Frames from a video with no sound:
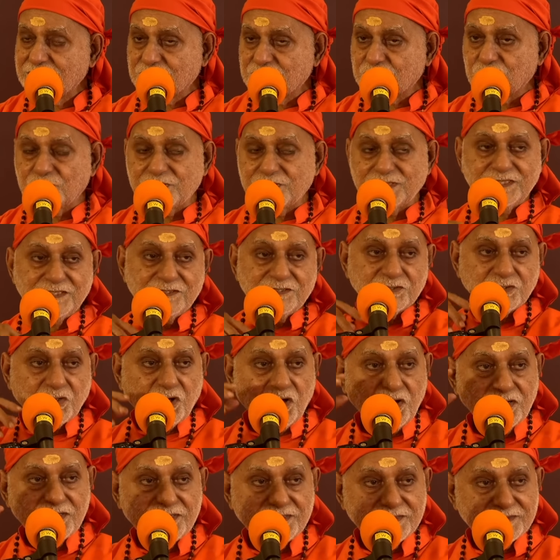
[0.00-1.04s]
So it is
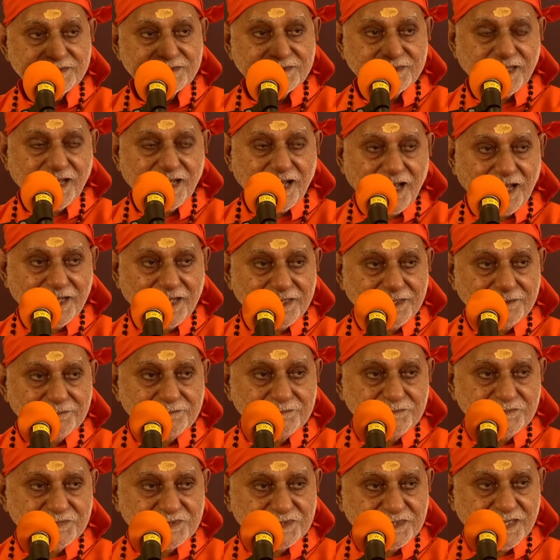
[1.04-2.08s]
called
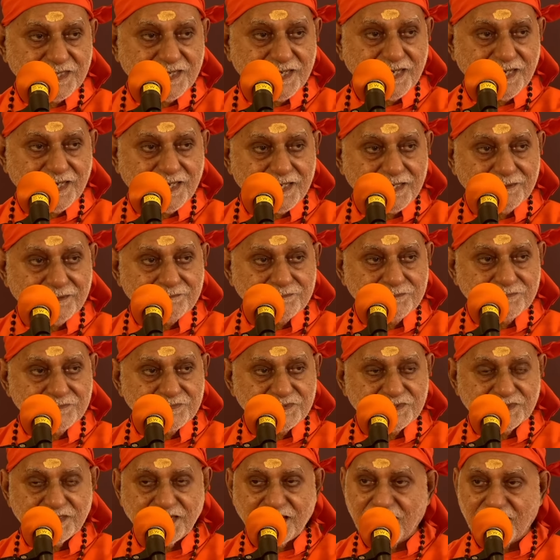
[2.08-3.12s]
jnanam
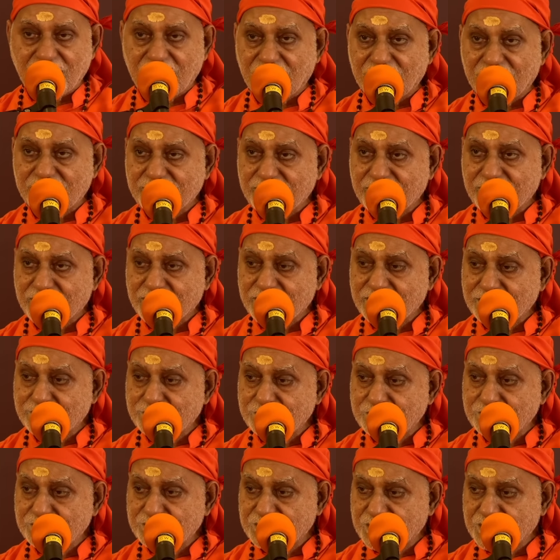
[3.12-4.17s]
jnayam
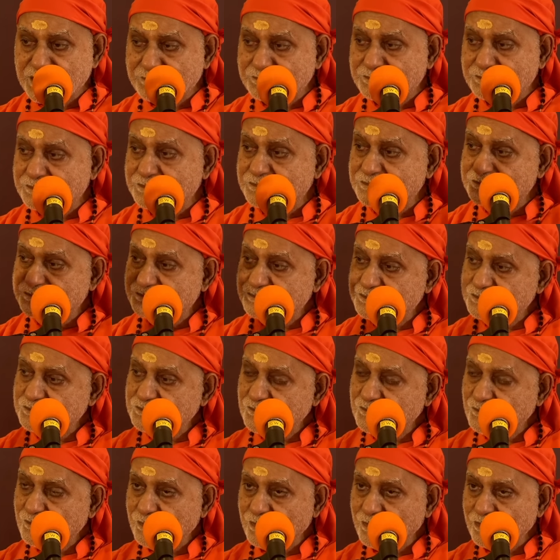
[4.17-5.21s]
jnanagamyam.
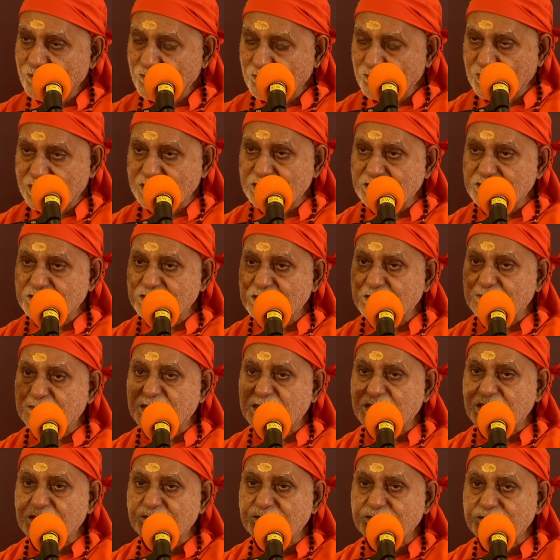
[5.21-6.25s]
What does it
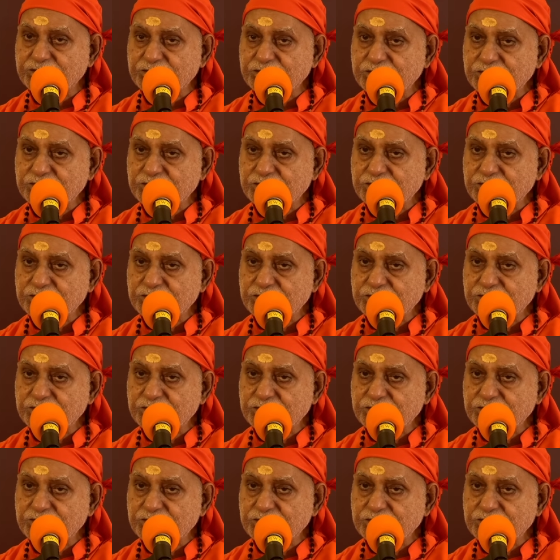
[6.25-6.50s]
mean?